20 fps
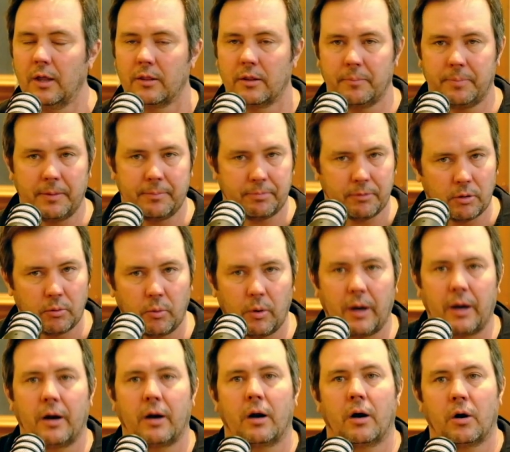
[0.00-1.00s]
that people
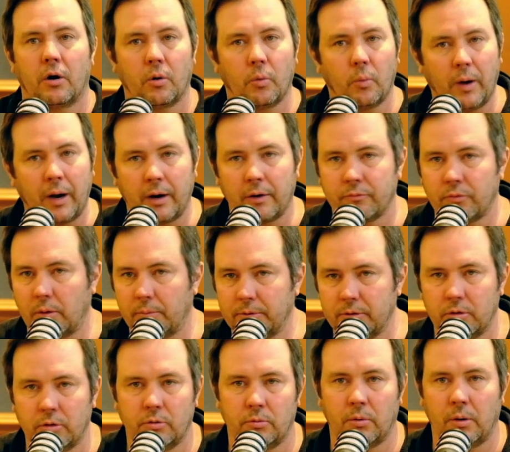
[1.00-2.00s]
aware are aware of what we
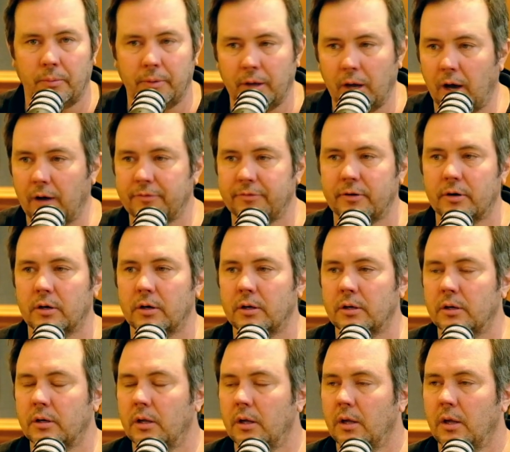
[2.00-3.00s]
do and what we offer
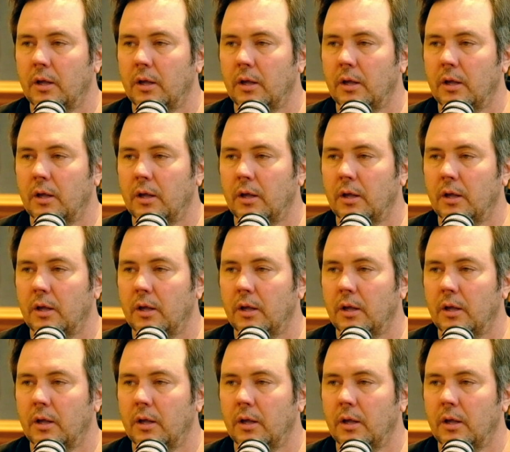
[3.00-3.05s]
and